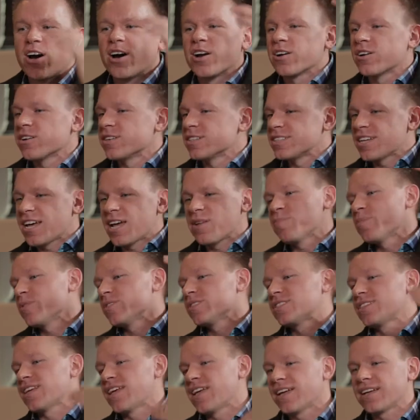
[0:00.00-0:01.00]

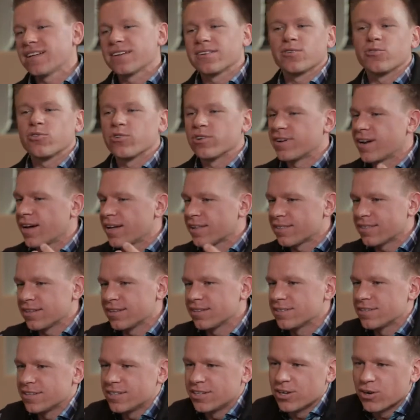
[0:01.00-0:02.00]
110% or
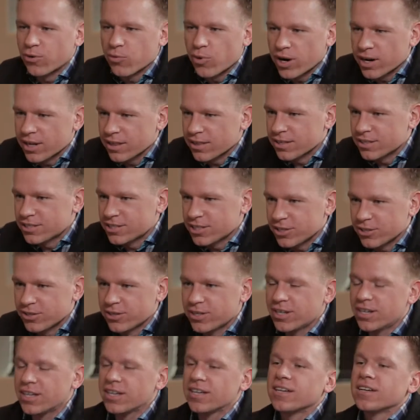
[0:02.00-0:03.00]
nothing, one of the two.
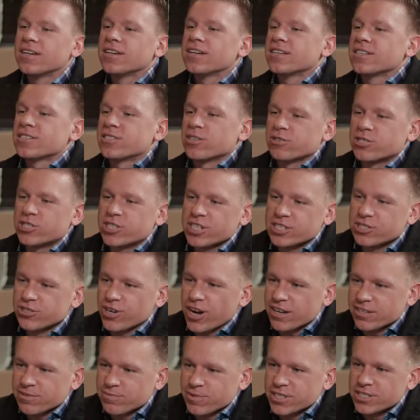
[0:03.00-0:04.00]
So she
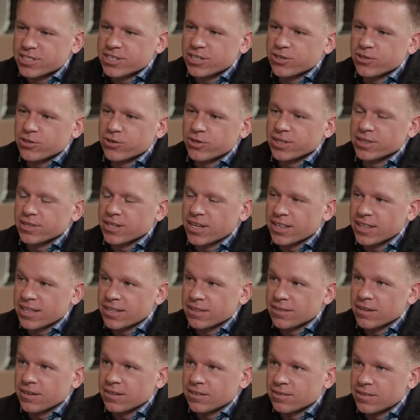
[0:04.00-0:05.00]
drives me too, and
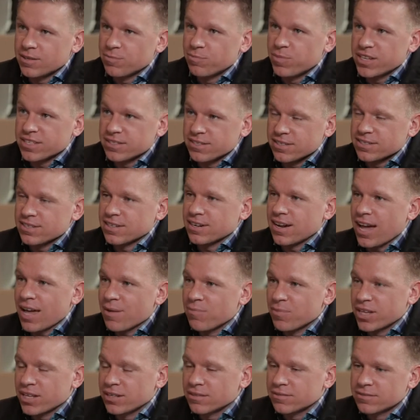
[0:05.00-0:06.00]
then the business that
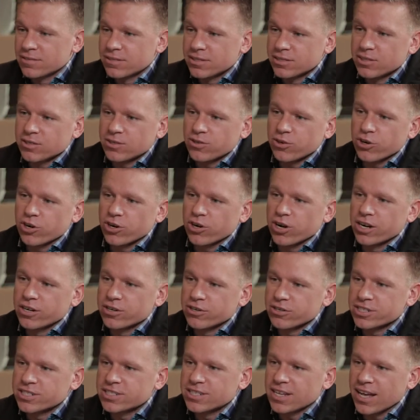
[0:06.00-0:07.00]
I'm in, her
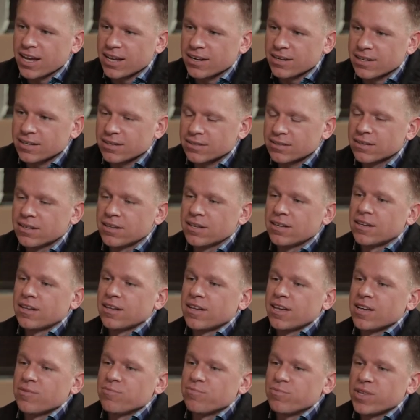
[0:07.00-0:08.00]
understanding
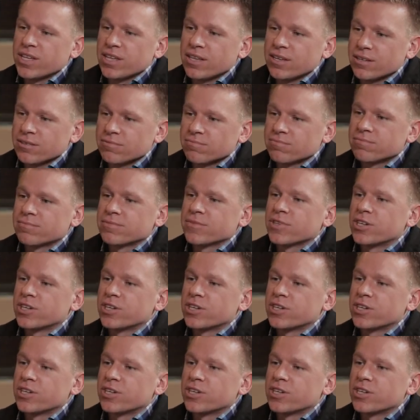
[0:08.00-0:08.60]
and being